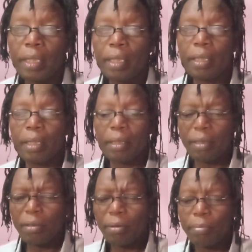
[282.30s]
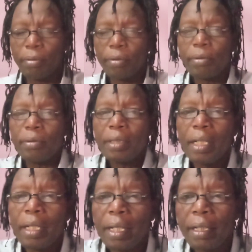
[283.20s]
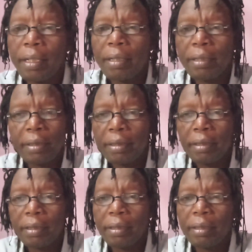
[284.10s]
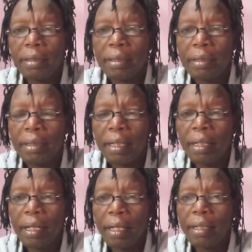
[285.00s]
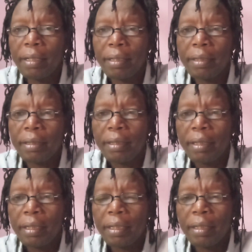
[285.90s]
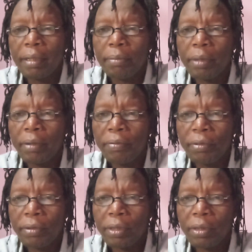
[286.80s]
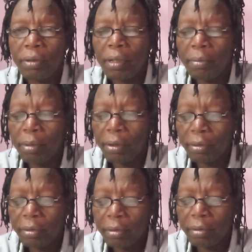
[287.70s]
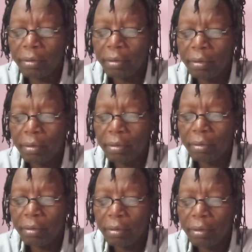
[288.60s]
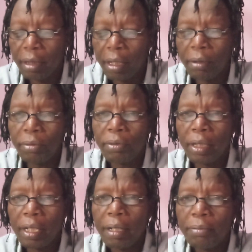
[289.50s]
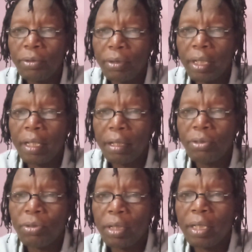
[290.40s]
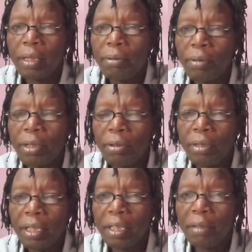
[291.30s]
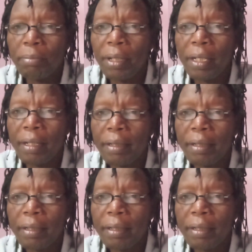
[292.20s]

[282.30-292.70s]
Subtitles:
and you know, protons are like, they're like, if you talk about how do they come together actually, why don't they rebel?